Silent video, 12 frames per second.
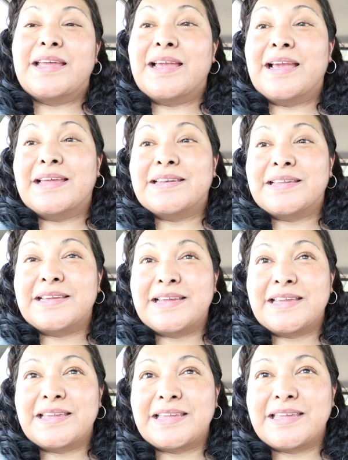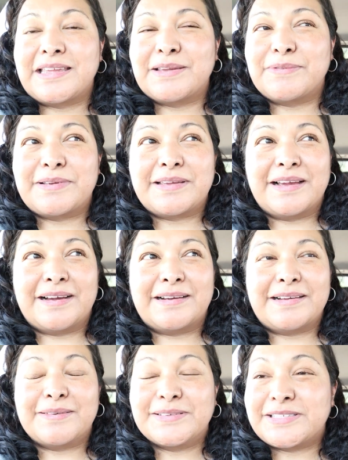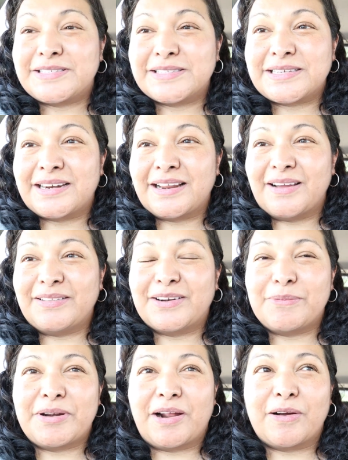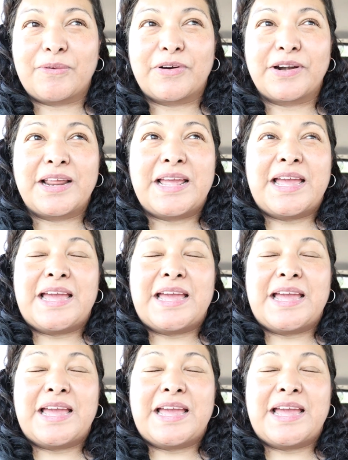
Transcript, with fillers: And he, it was just kind of a little bit awkward.